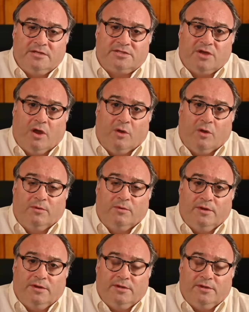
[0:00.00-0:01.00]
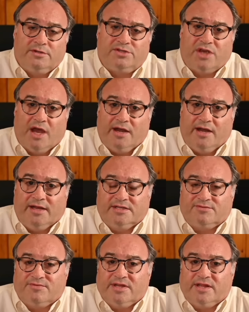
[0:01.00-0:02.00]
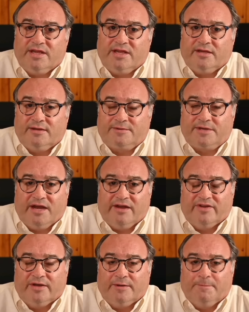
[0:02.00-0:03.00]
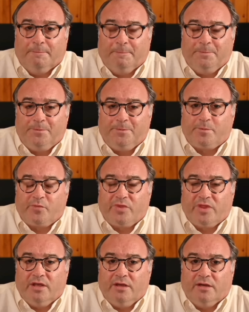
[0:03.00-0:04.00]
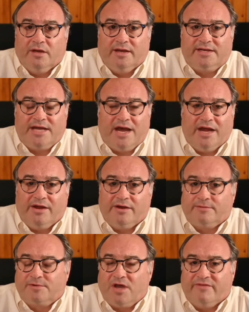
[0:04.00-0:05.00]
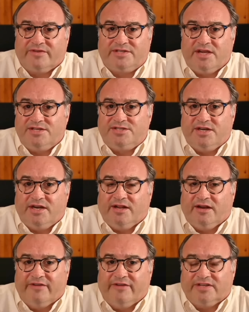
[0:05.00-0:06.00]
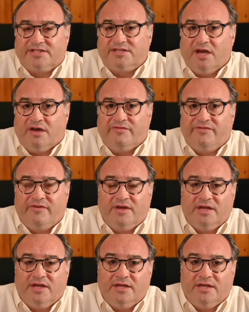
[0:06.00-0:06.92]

So China is really a, kind of a, an entire conversation in and of itself.